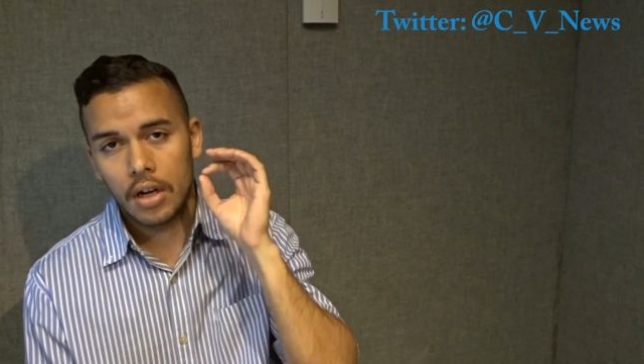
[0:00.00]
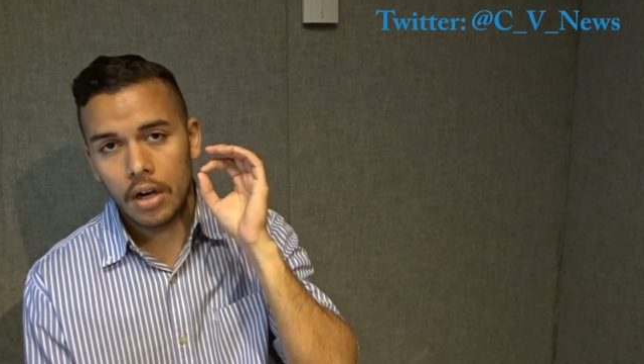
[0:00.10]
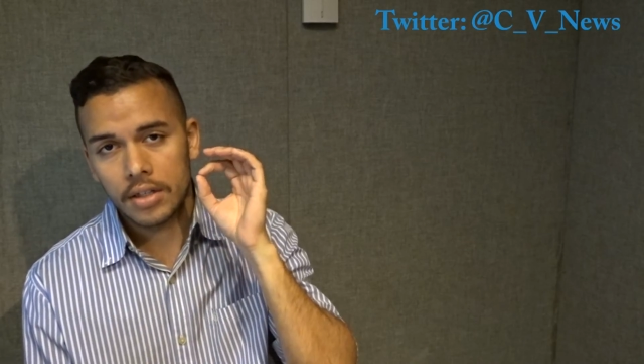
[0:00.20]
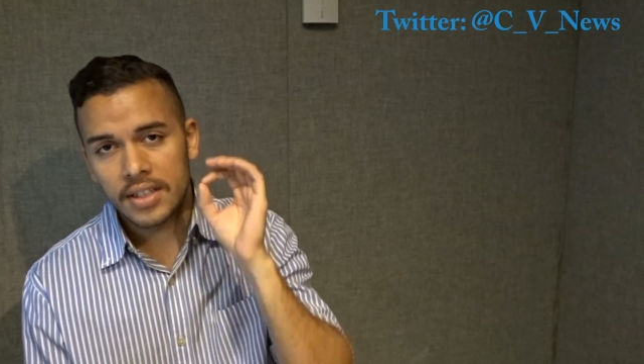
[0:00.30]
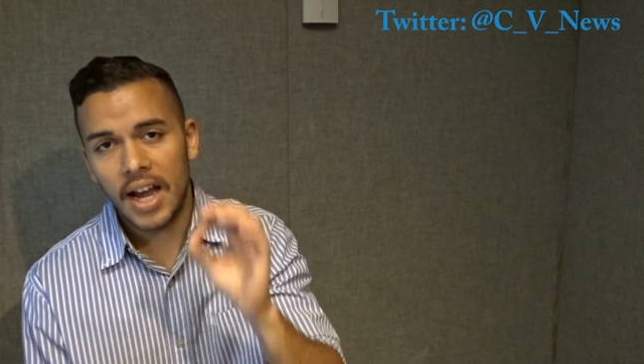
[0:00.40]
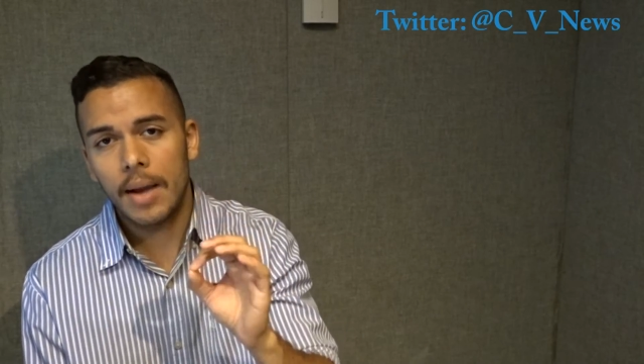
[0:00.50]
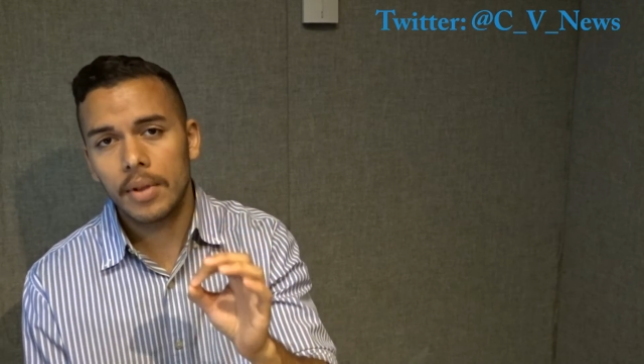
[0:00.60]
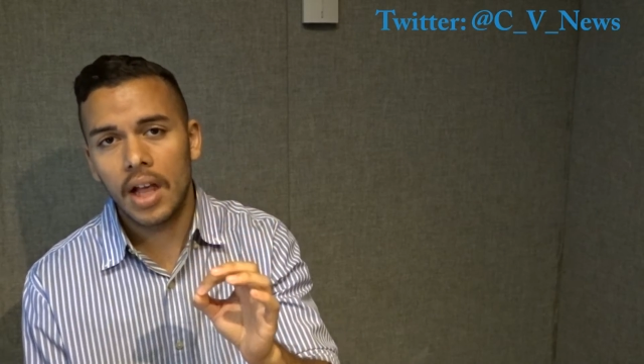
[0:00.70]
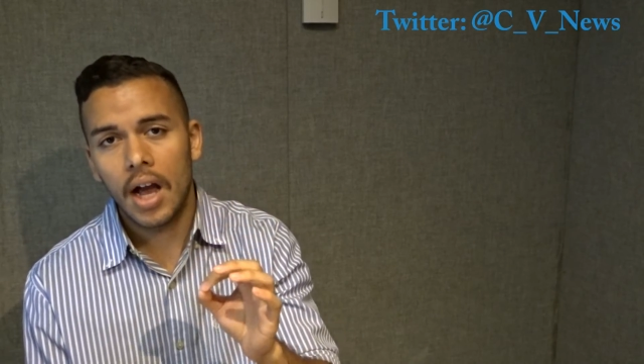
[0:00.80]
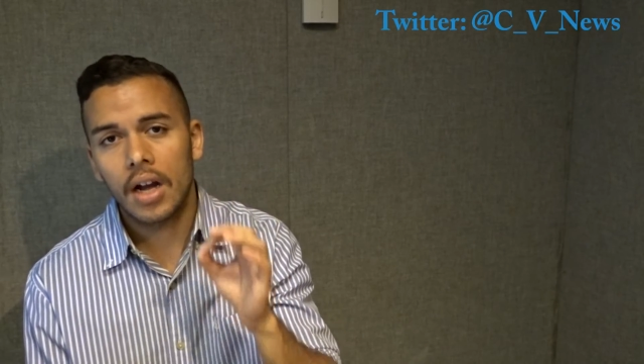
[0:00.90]
a
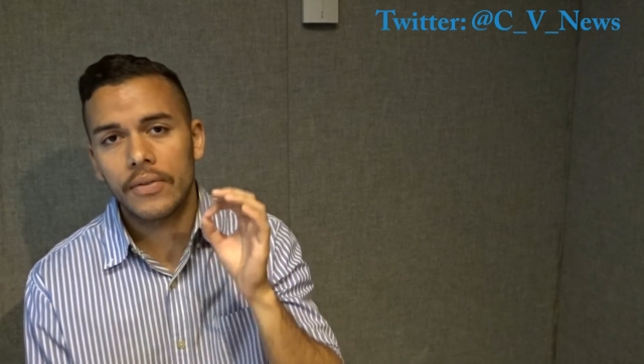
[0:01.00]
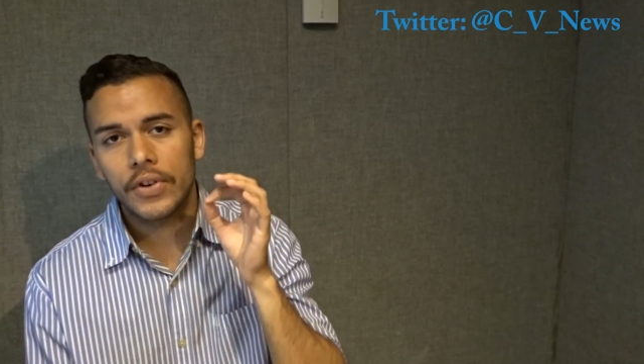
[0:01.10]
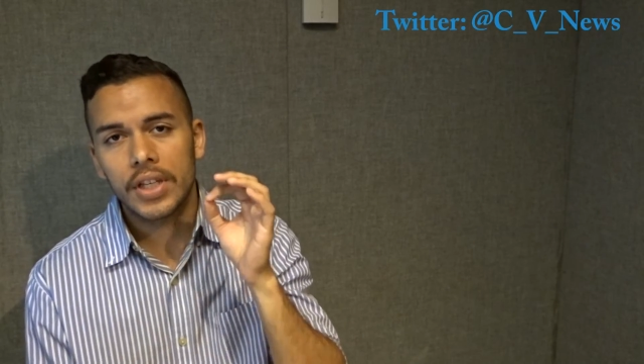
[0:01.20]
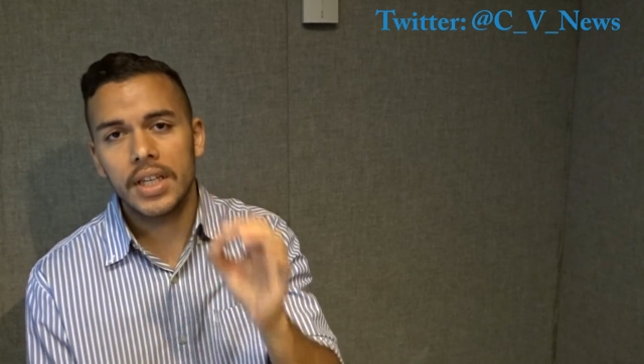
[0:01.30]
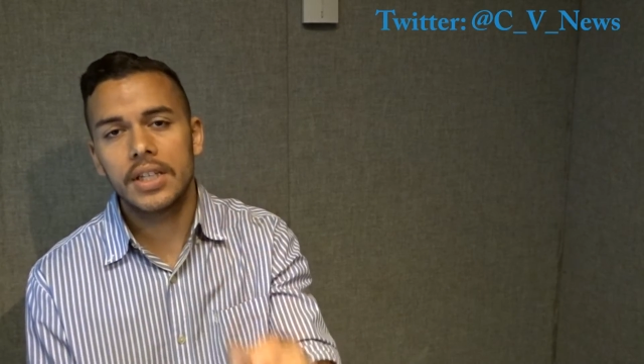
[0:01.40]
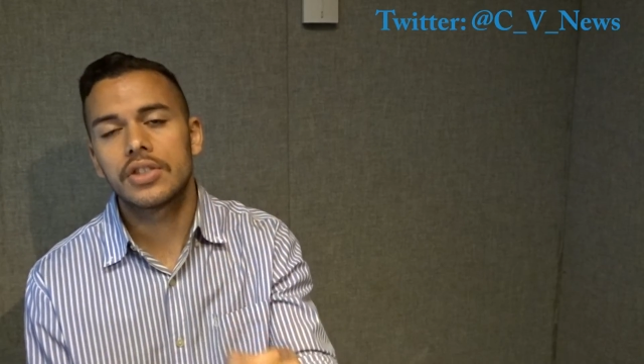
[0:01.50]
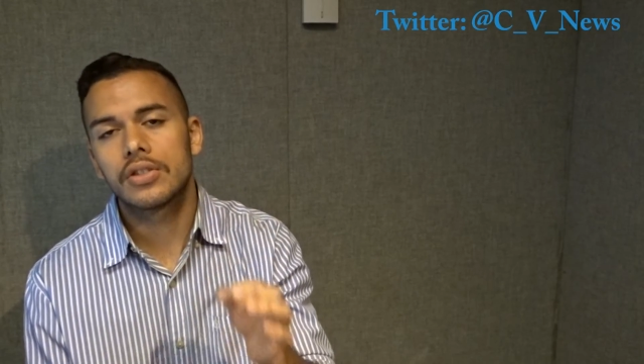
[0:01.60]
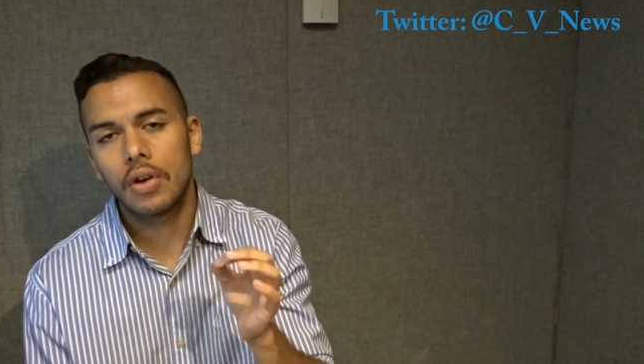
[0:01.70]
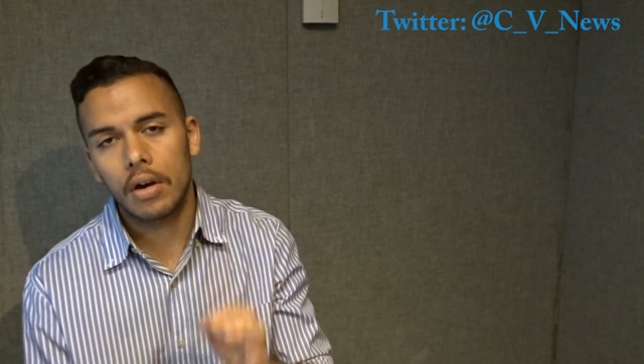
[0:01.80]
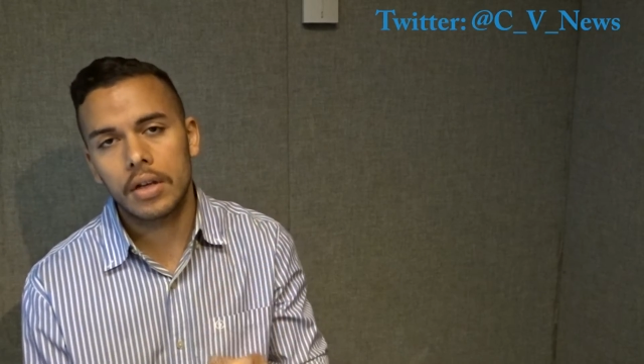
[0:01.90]
time log for each
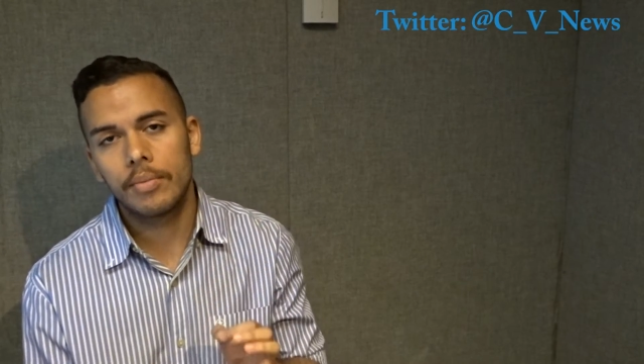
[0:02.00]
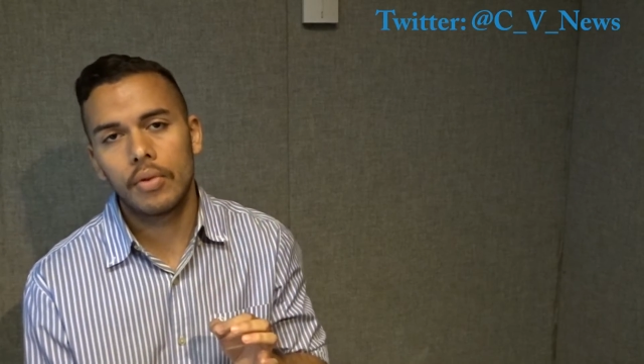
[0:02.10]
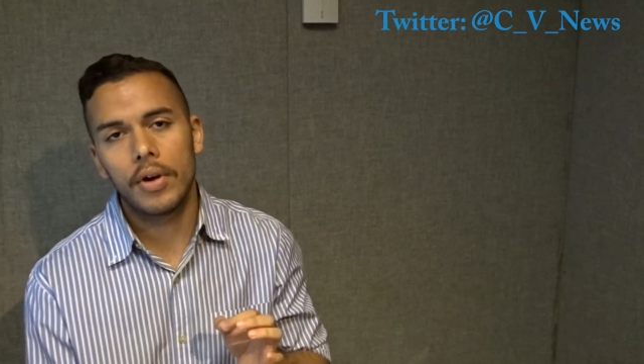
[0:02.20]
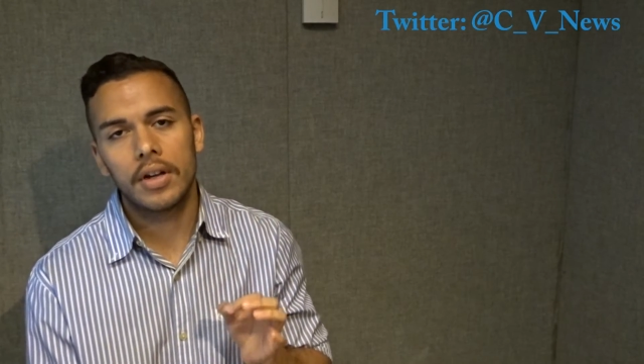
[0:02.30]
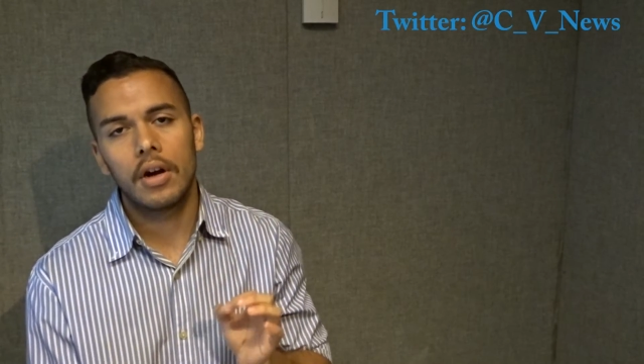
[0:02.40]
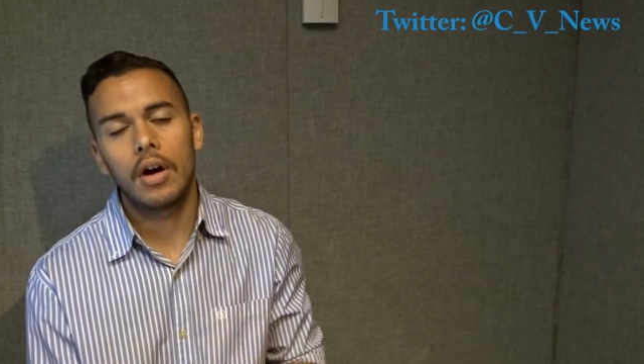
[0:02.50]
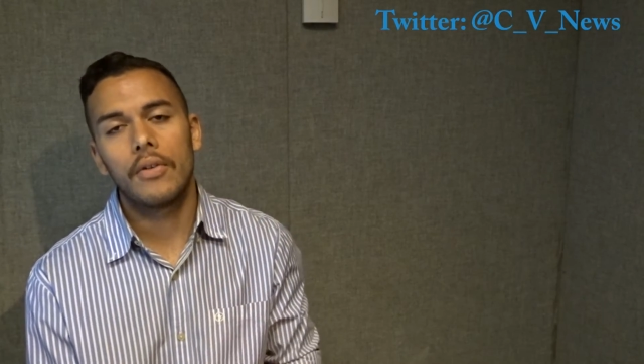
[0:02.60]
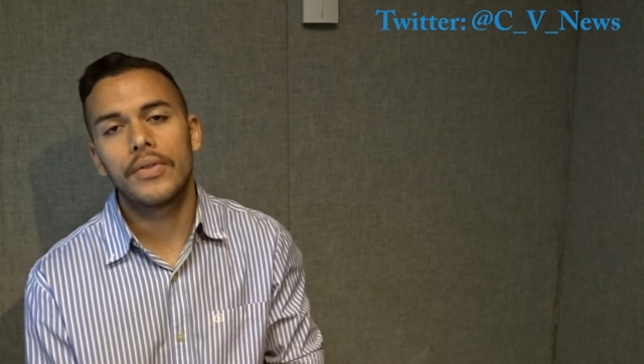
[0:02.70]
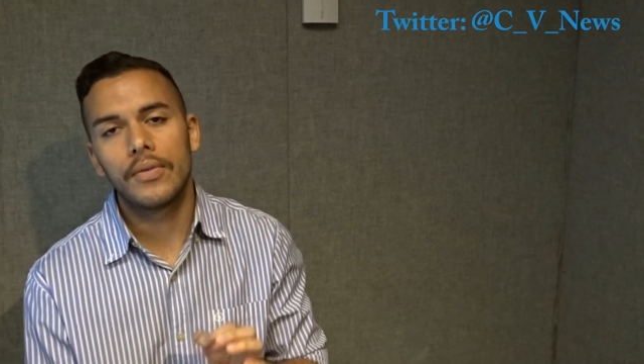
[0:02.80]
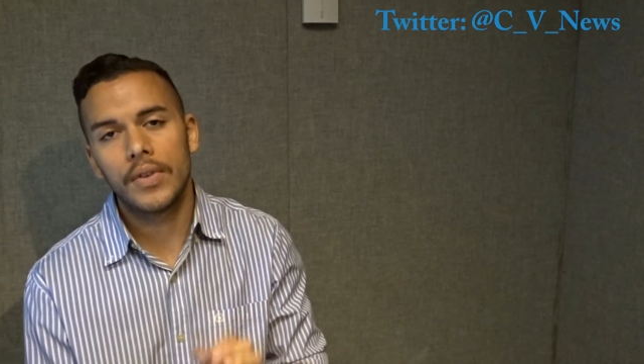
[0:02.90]
talking point
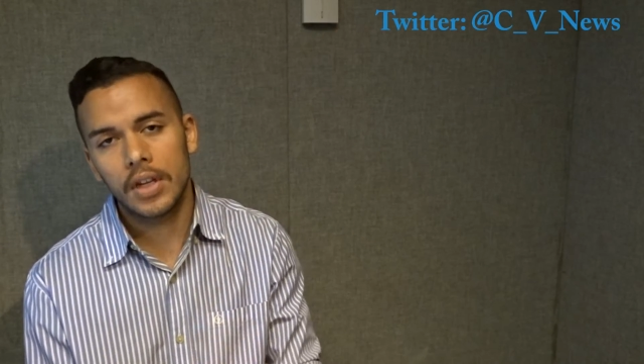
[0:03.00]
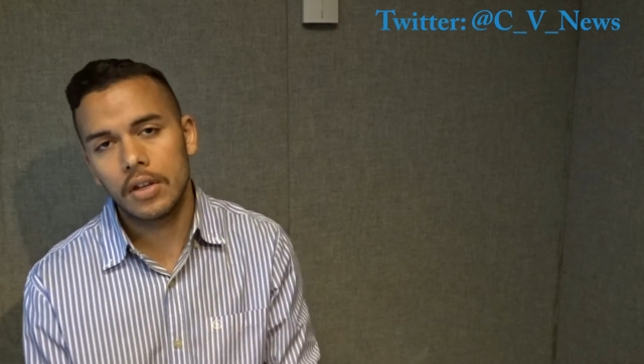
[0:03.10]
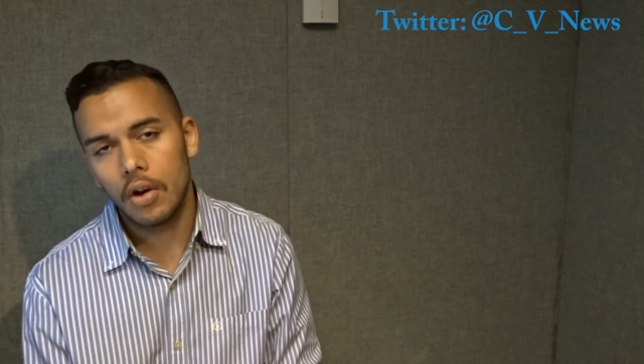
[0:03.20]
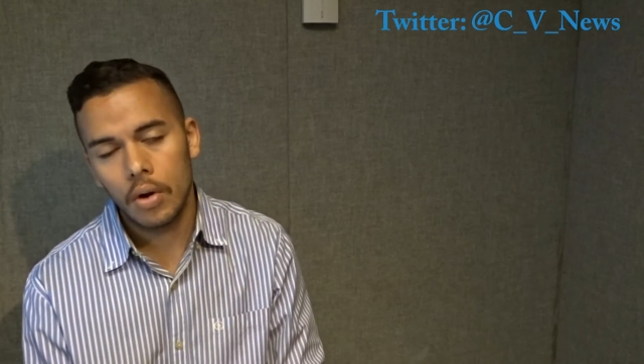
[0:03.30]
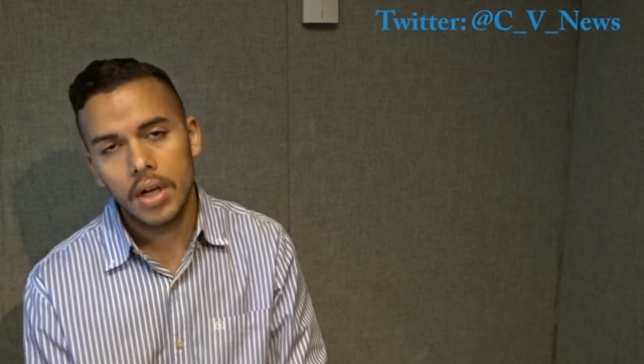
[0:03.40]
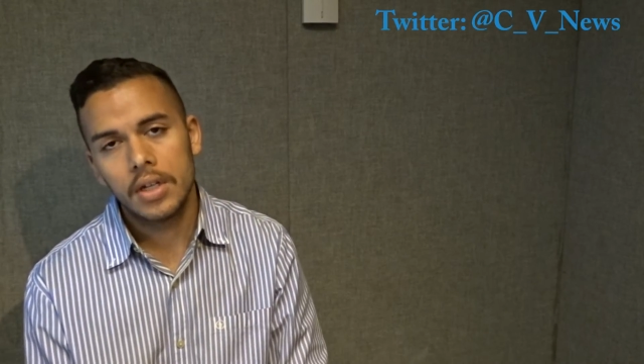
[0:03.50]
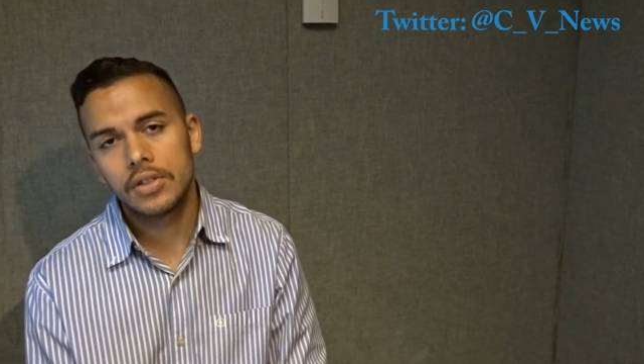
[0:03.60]
of the video,